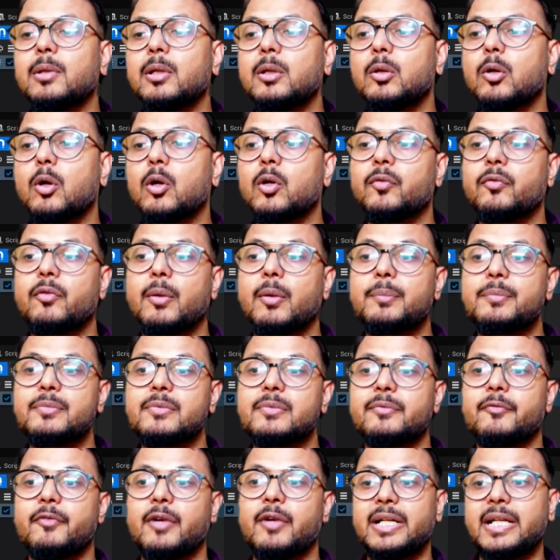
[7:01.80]
not from
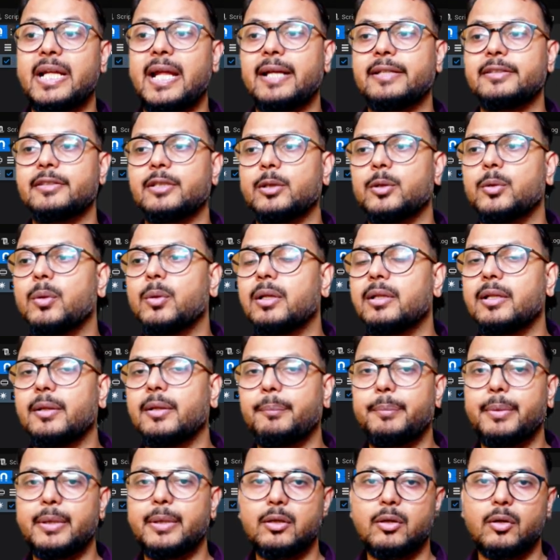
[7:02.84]
one direction to other,
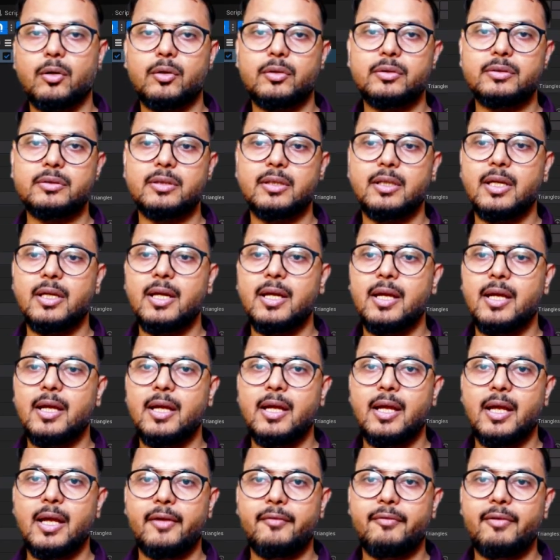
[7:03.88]
because
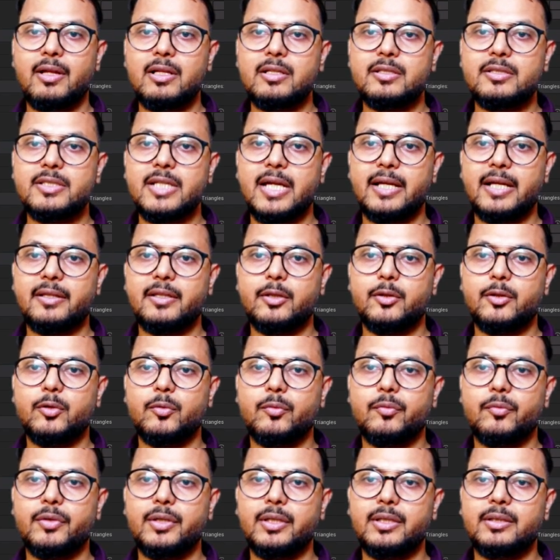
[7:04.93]
if I'll check the
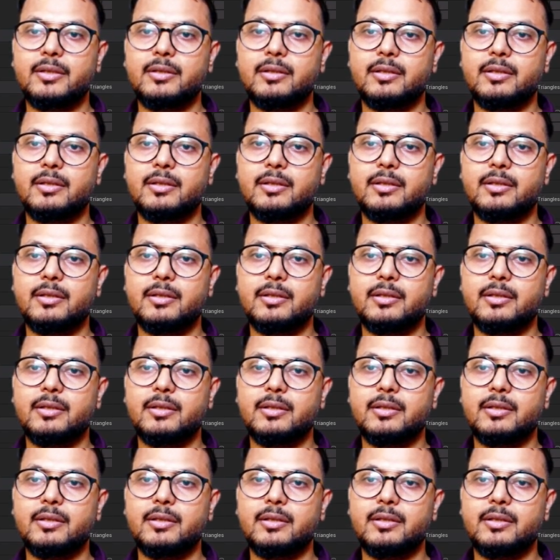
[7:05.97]
UV,